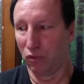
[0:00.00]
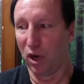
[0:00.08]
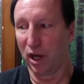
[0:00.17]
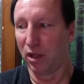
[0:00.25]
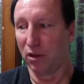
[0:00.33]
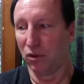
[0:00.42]

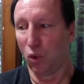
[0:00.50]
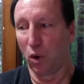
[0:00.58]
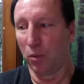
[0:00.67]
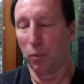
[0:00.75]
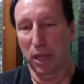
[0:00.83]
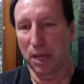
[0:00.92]

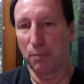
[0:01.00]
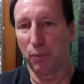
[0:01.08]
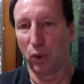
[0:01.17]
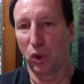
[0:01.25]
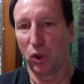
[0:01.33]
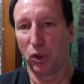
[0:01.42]
normal
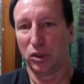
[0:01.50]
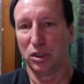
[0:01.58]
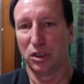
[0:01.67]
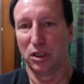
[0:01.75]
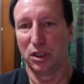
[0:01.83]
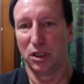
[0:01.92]
people,
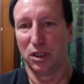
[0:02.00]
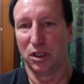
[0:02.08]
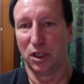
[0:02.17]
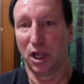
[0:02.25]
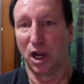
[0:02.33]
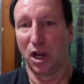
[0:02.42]

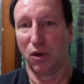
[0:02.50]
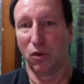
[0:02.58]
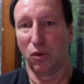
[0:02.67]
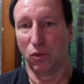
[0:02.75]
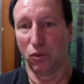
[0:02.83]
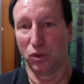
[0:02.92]
you know,
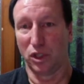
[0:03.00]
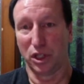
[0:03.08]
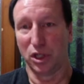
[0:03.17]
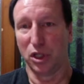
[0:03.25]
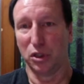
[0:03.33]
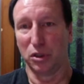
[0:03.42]

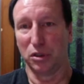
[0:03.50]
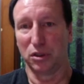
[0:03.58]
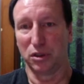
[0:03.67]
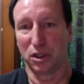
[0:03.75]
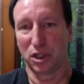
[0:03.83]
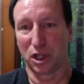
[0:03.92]
still
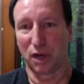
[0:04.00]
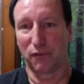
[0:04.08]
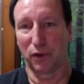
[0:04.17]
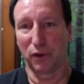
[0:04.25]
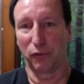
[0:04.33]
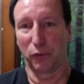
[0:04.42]

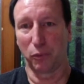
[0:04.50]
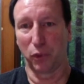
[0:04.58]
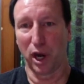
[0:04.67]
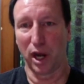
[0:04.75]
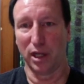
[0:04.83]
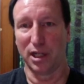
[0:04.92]
suffering from
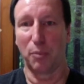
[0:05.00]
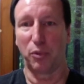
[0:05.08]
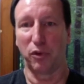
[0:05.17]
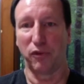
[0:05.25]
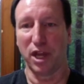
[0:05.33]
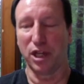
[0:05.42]
great
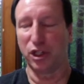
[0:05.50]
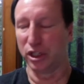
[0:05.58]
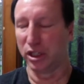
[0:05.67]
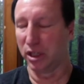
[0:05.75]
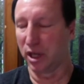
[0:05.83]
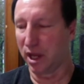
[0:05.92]
deprivation.
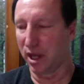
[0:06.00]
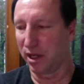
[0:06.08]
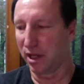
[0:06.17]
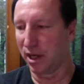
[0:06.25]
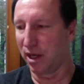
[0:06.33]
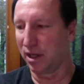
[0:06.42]
And
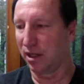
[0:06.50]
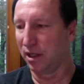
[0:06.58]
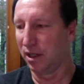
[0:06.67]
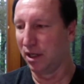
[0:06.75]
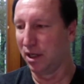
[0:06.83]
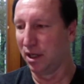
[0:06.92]

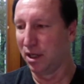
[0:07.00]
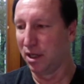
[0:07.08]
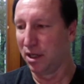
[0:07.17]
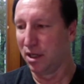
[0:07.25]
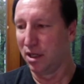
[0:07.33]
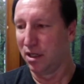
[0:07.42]

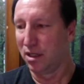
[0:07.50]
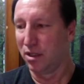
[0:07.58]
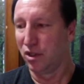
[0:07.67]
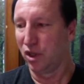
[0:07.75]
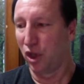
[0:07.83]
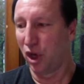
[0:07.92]

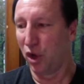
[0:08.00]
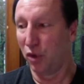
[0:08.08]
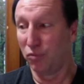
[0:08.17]
so, you know,